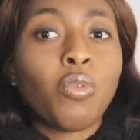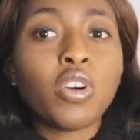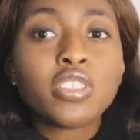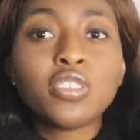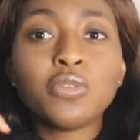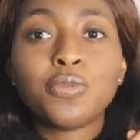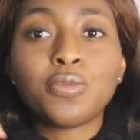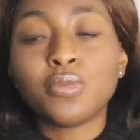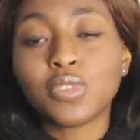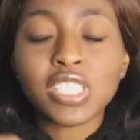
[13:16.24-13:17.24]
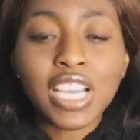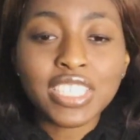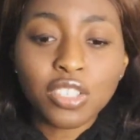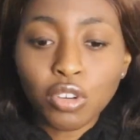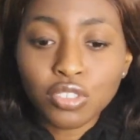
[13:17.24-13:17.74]
once you've
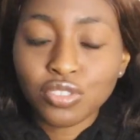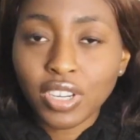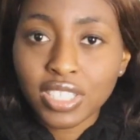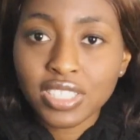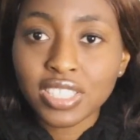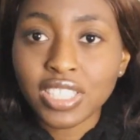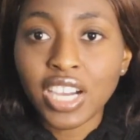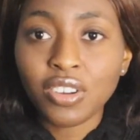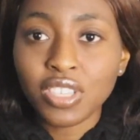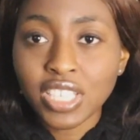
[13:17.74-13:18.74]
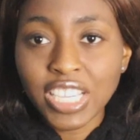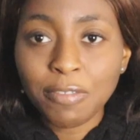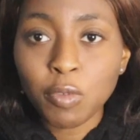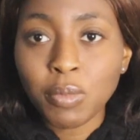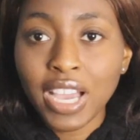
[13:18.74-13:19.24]
signed a contract, that is a
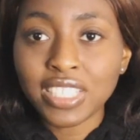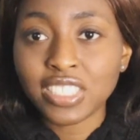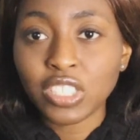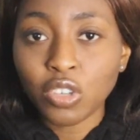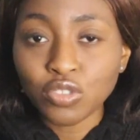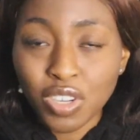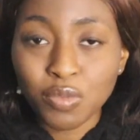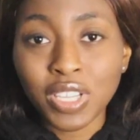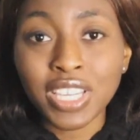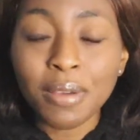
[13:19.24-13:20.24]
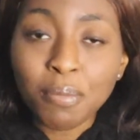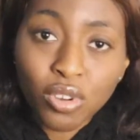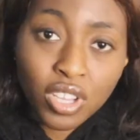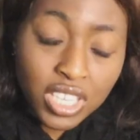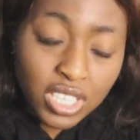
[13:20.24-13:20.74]
formal and a contract with an
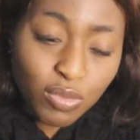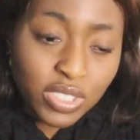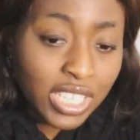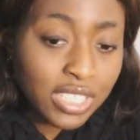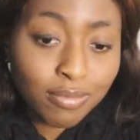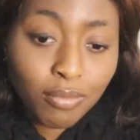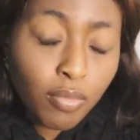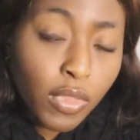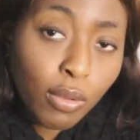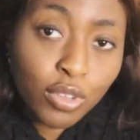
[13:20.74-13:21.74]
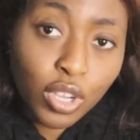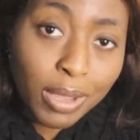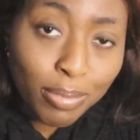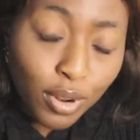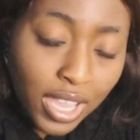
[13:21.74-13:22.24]
employee, with your
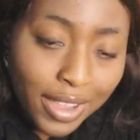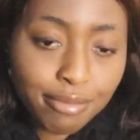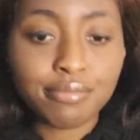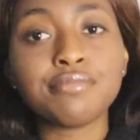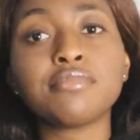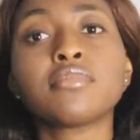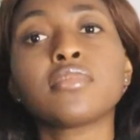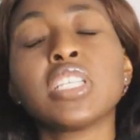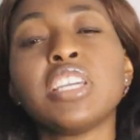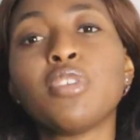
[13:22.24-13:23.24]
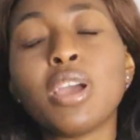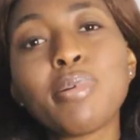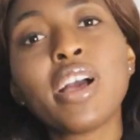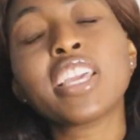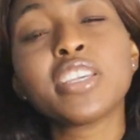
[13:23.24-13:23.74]
employer. If your
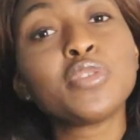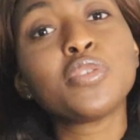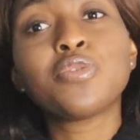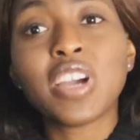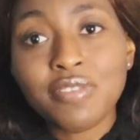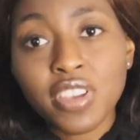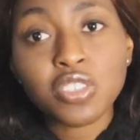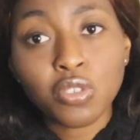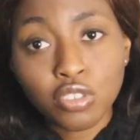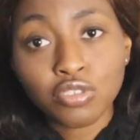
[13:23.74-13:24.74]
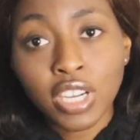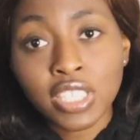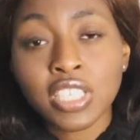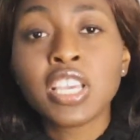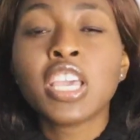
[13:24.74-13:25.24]
employer gives you 5 years
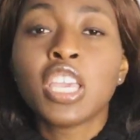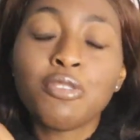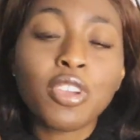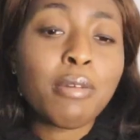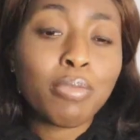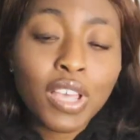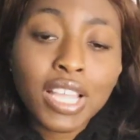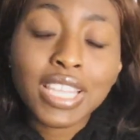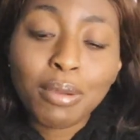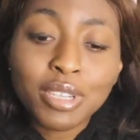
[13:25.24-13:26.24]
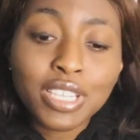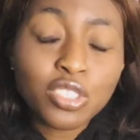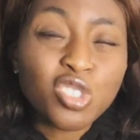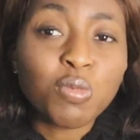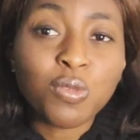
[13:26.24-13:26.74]
contract, if your employer
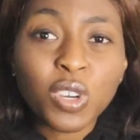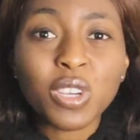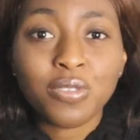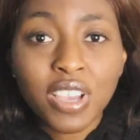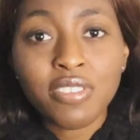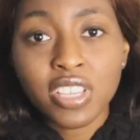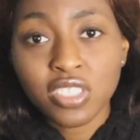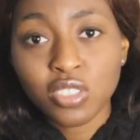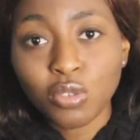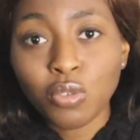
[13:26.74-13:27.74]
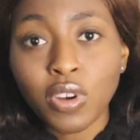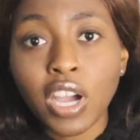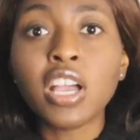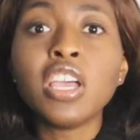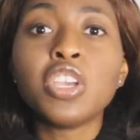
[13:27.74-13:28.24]
terminates you before your 5 years is
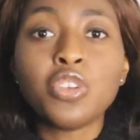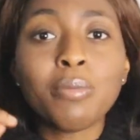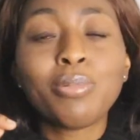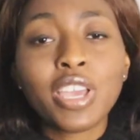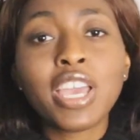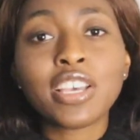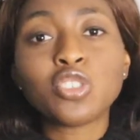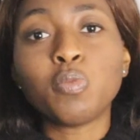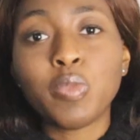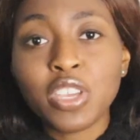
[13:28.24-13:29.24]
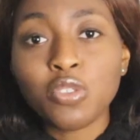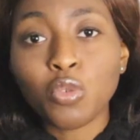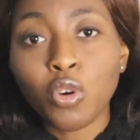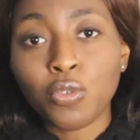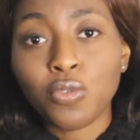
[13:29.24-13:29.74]
over, your employer has to pay
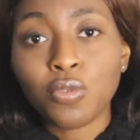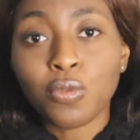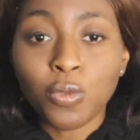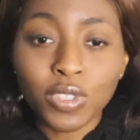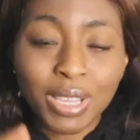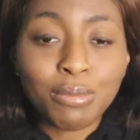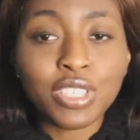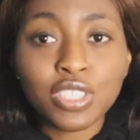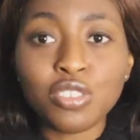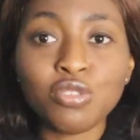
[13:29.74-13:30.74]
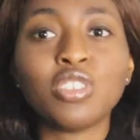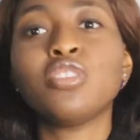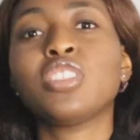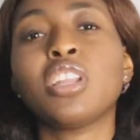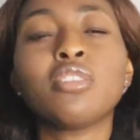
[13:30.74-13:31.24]
you off for terminating you. You're
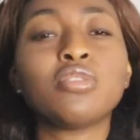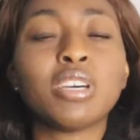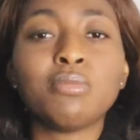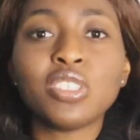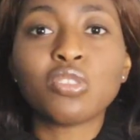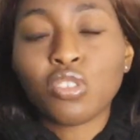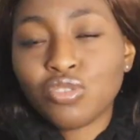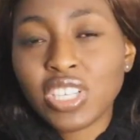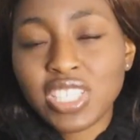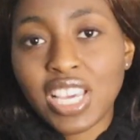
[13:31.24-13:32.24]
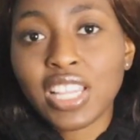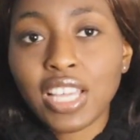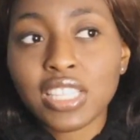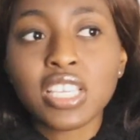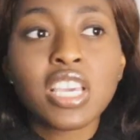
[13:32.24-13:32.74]
not just allowed to terminate contracts like
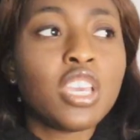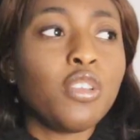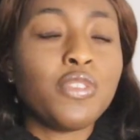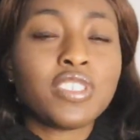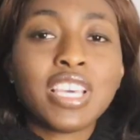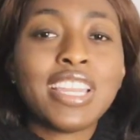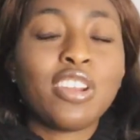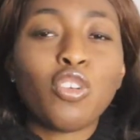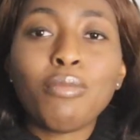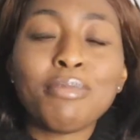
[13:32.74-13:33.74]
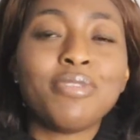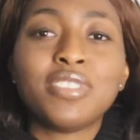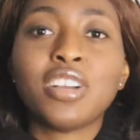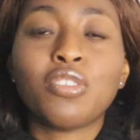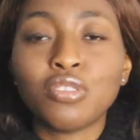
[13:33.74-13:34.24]
that. If you sign an
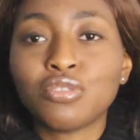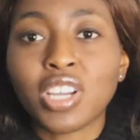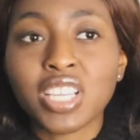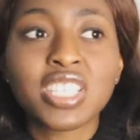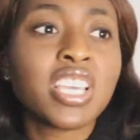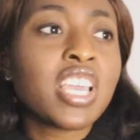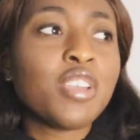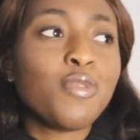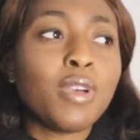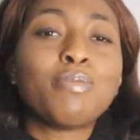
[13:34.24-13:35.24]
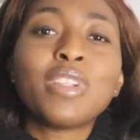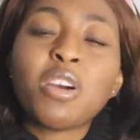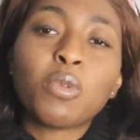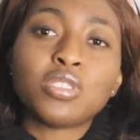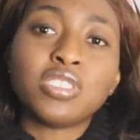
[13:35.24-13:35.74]
unbefitted contract, if your
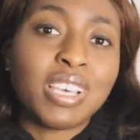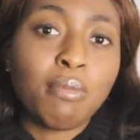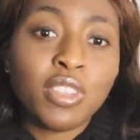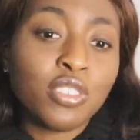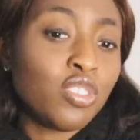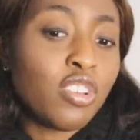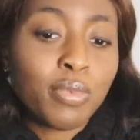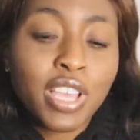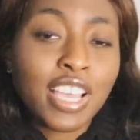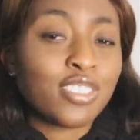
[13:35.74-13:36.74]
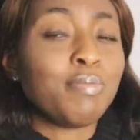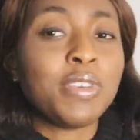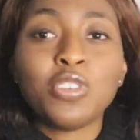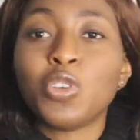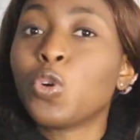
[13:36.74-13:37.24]
employer wants to terminate you, your employer has to
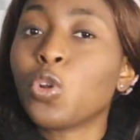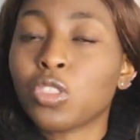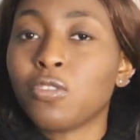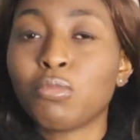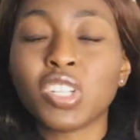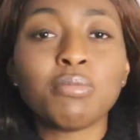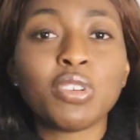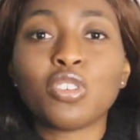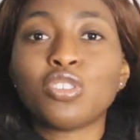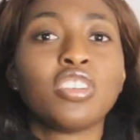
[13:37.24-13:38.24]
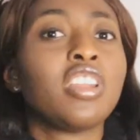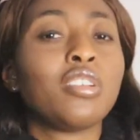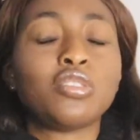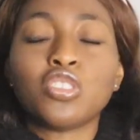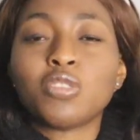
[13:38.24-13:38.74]
pay you a whole lot of money, because you're not
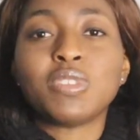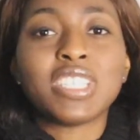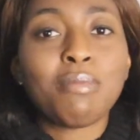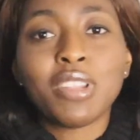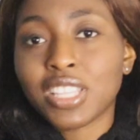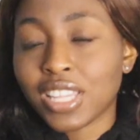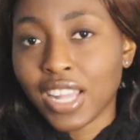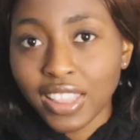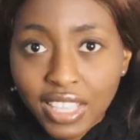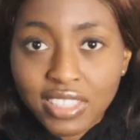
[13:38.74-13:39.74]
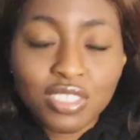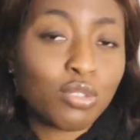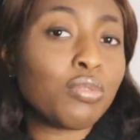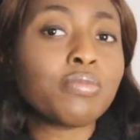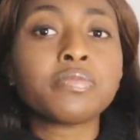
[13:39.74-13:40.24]
allowed to just be terminated like that.
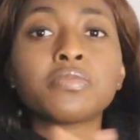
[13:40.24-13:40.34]
So